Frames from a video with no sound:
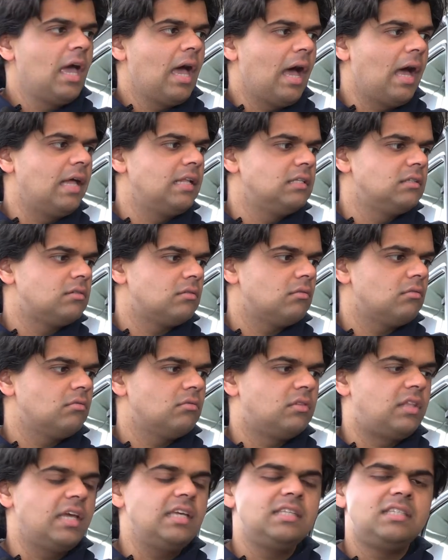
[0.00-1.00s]
and
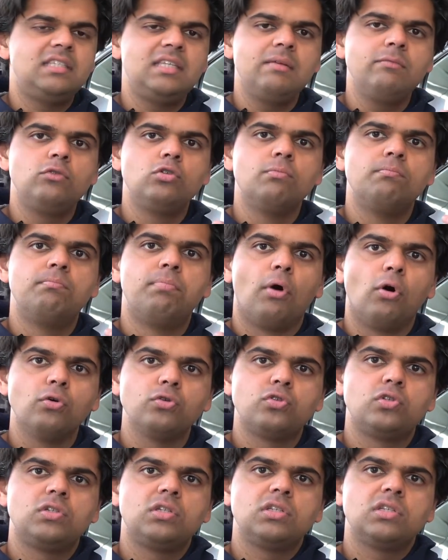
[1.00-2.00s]
they seem to
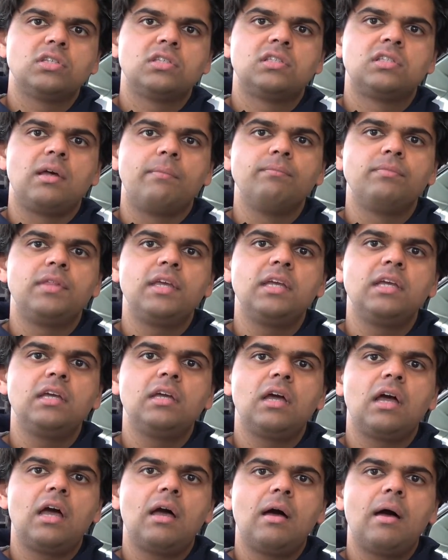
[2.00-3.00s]
boast something.
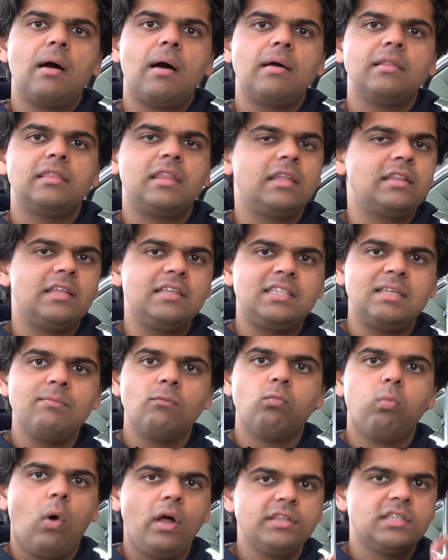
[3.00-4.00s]
They
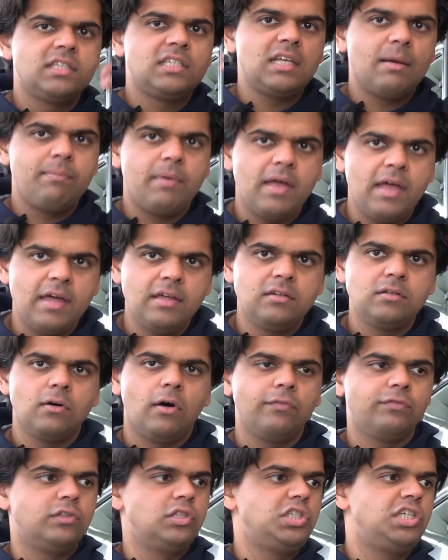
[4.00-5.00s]
seem one step ahead
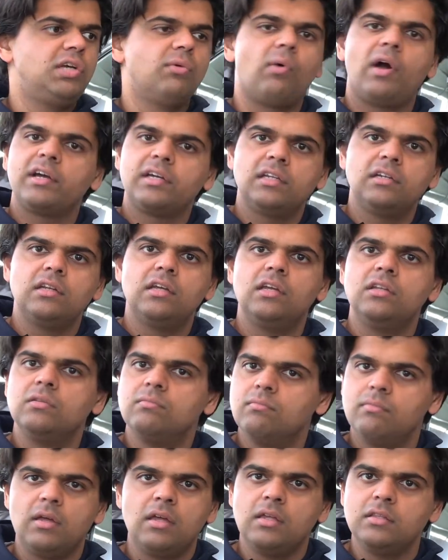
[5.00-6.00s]
of the G-Wagon
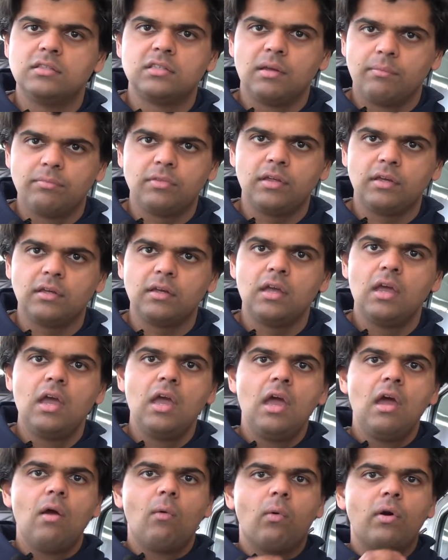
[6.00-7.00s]
in something.
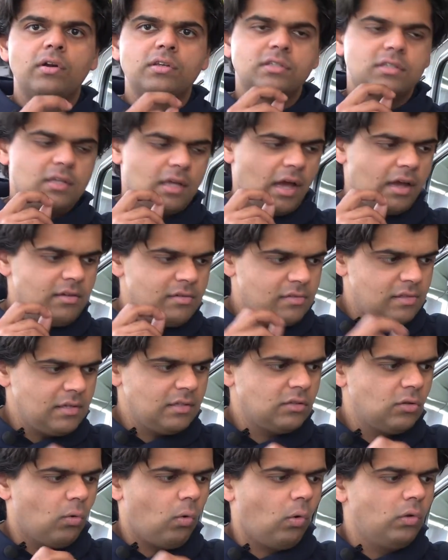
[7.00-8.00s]
Whereas I
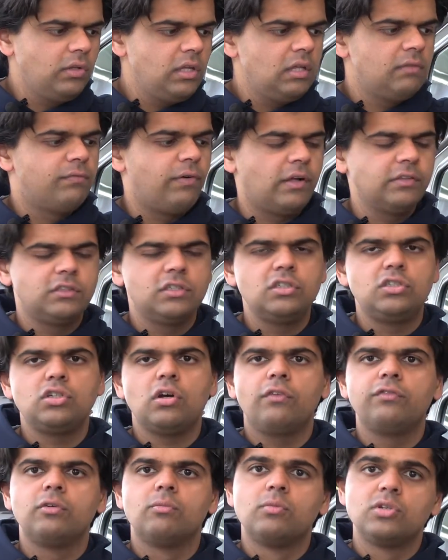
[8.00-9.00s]
think the only advantage
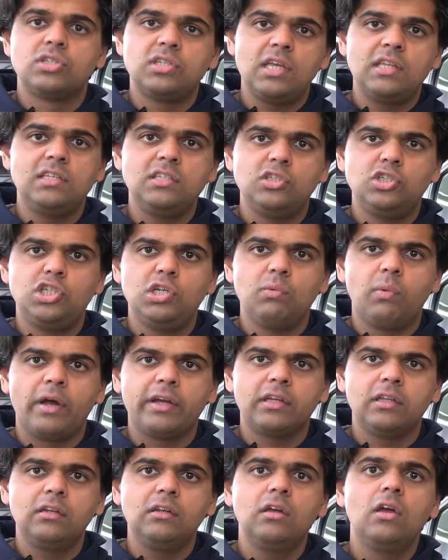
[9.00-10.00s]
of the Mercedes
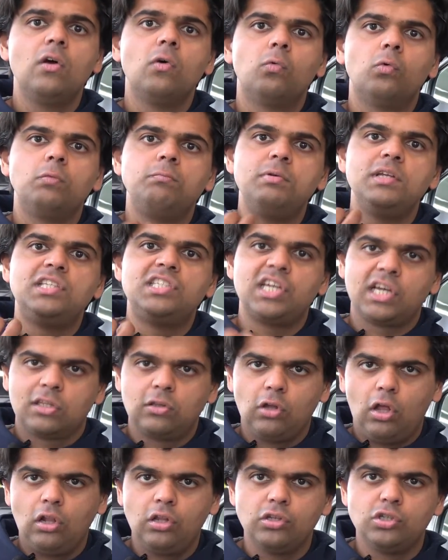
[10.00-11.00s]
G-Wagon would be
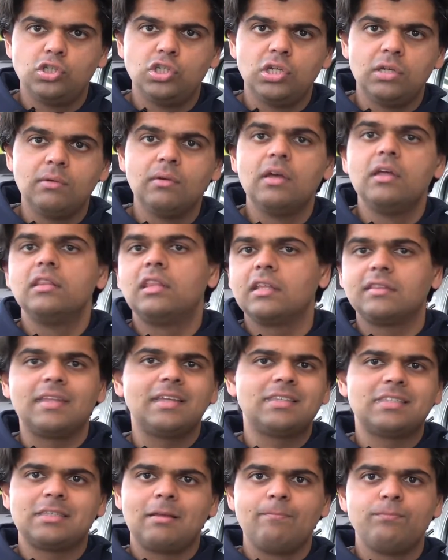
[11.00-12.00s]
technology.
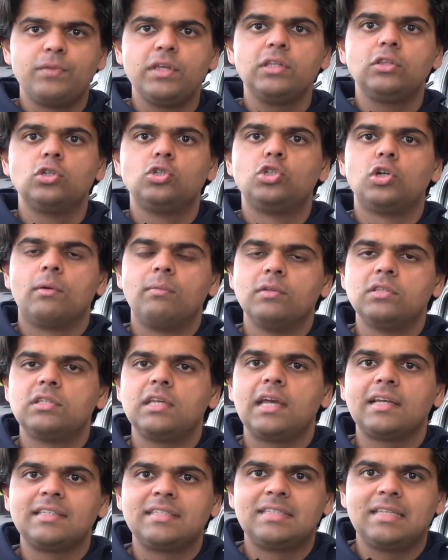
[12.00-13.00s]
That's something the Germans
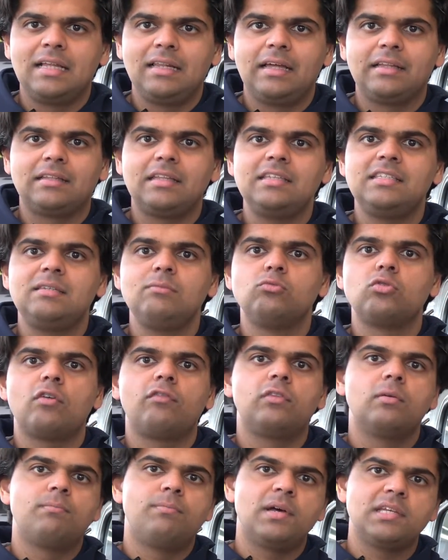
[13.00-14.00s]
excel at. They seem to
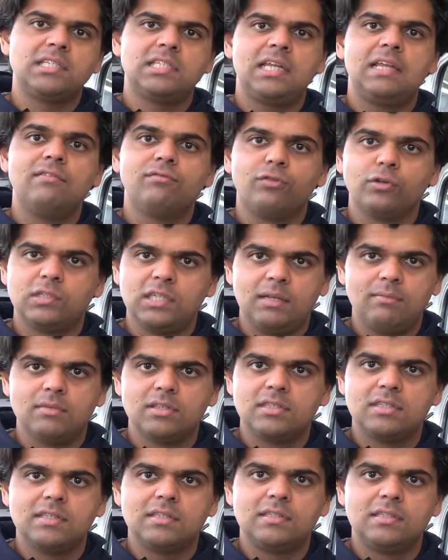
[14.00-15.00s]
have the best
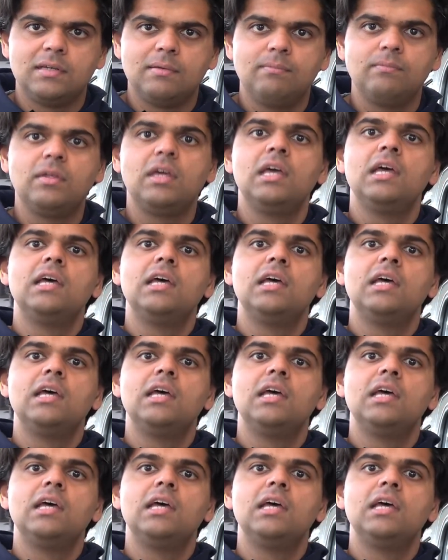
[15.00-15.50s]
infotainment system